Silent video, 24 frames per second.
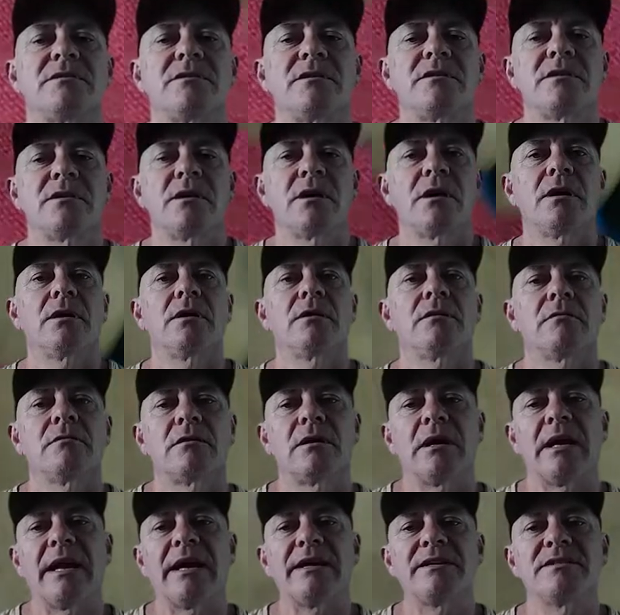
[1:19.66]
is the
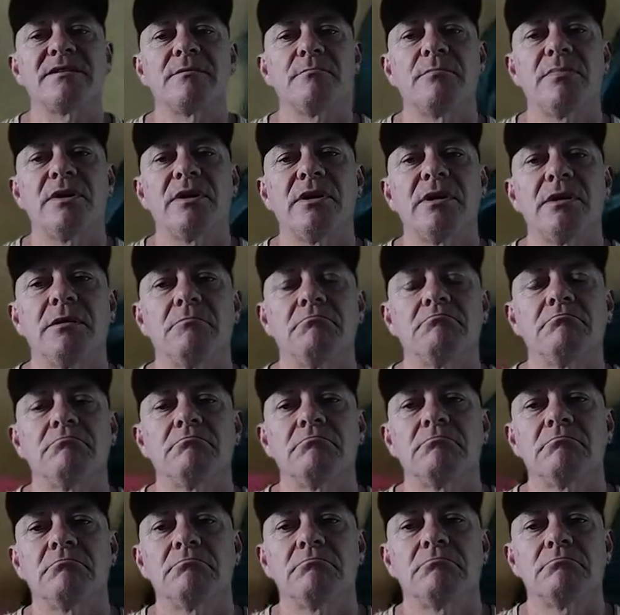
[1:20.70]
laser beam
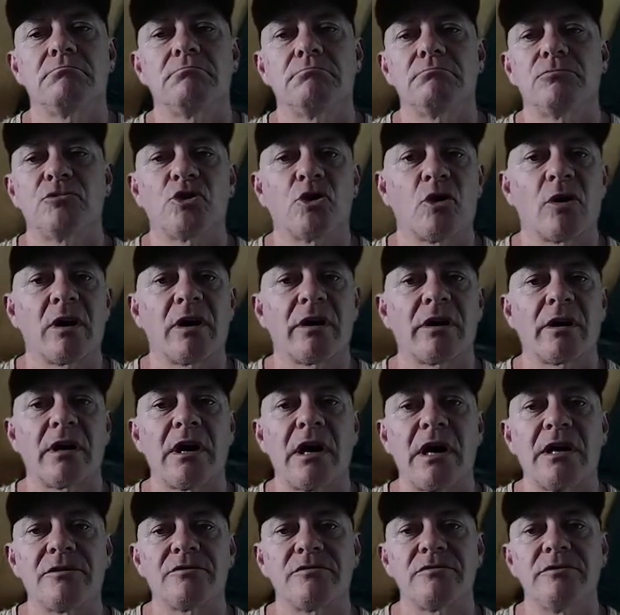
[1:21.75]
shotgun
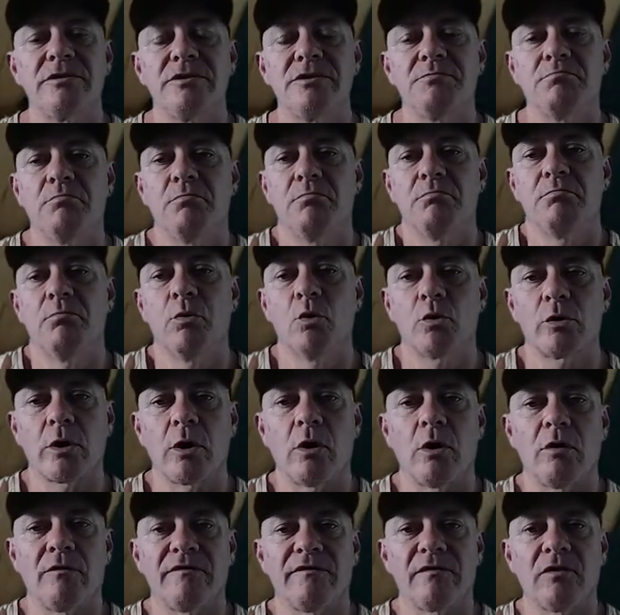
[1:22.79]
cartridge, bought
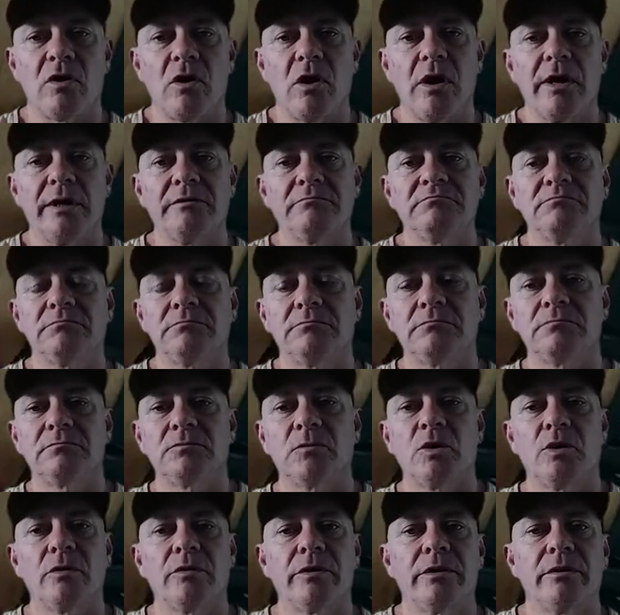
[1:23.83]
it offline
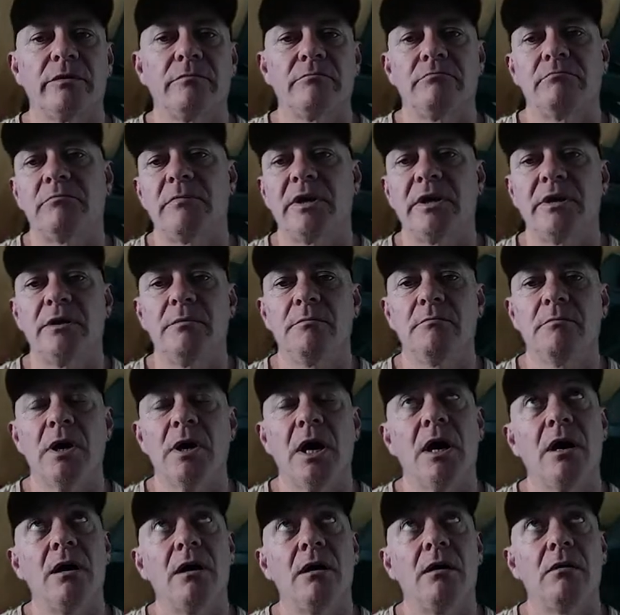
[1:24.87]
on
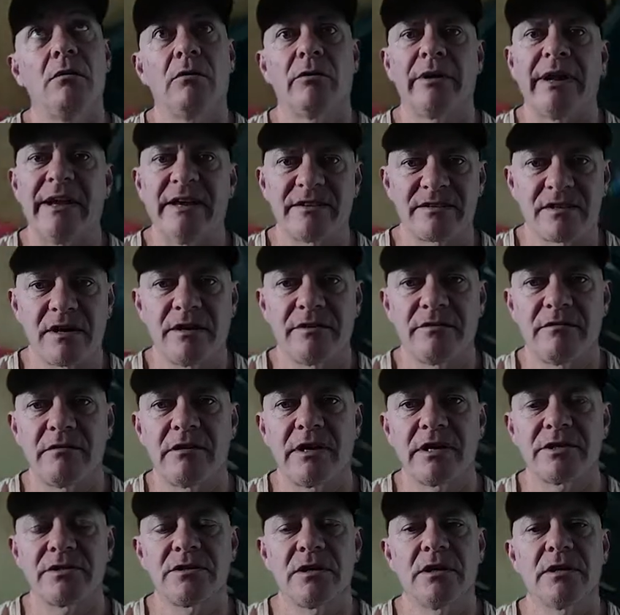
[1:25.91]
X-Hunter
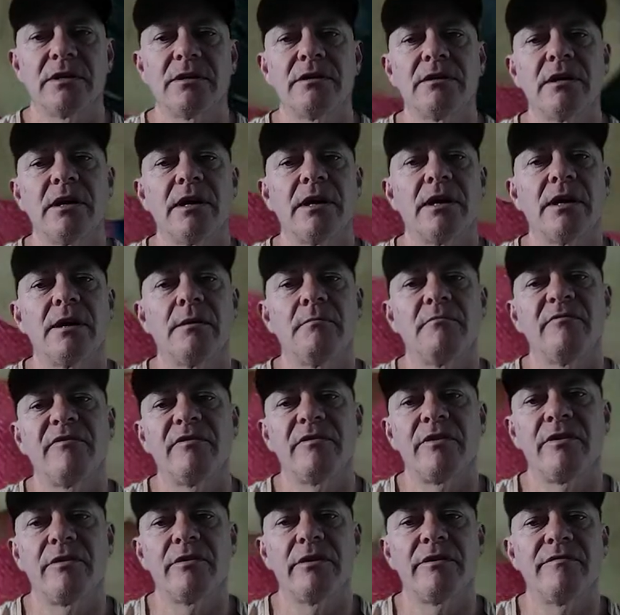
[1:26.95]
actually,
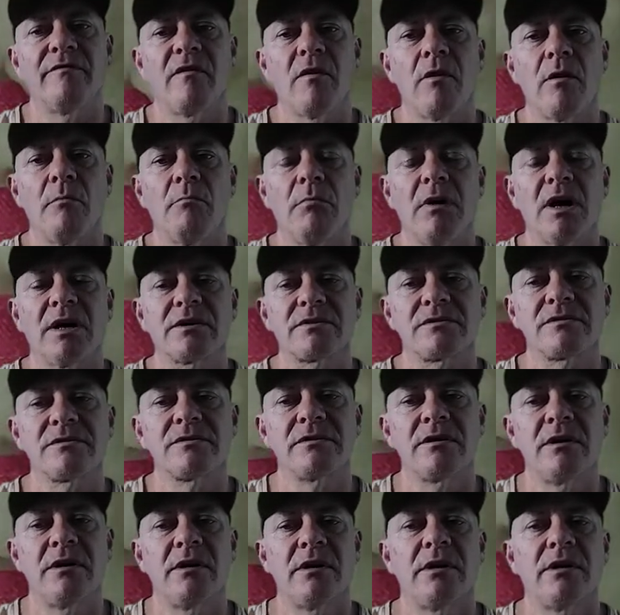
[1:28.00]
for
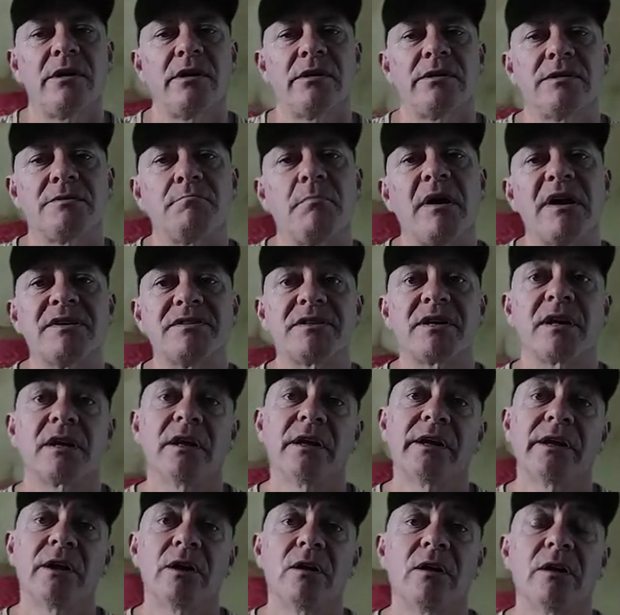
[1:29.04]
$35. It's
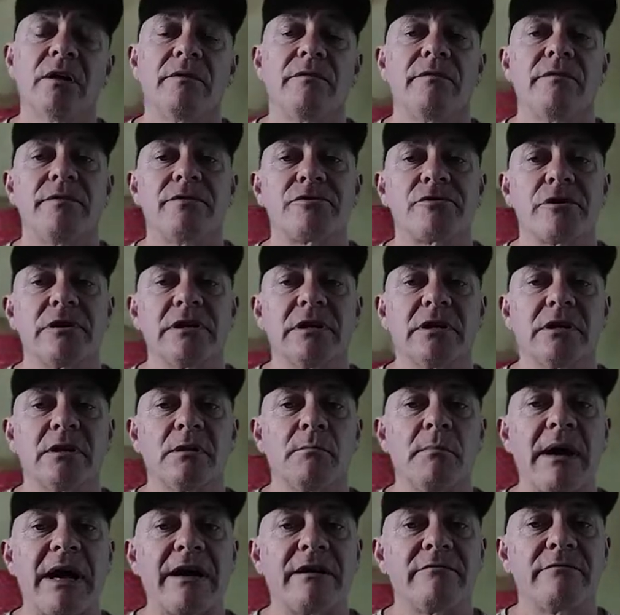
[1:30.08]
basically got three
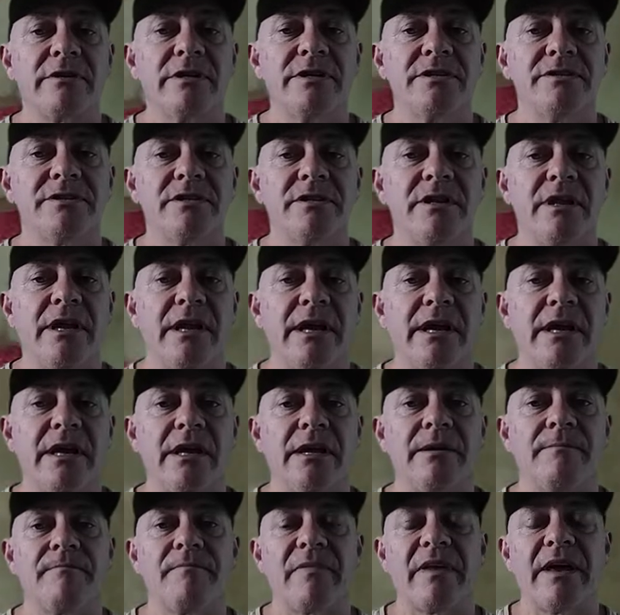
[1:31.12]
little batteries in
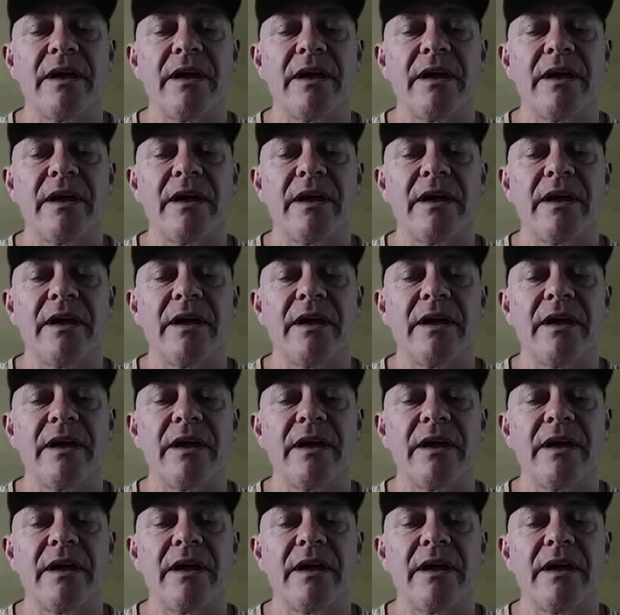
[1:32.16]
there.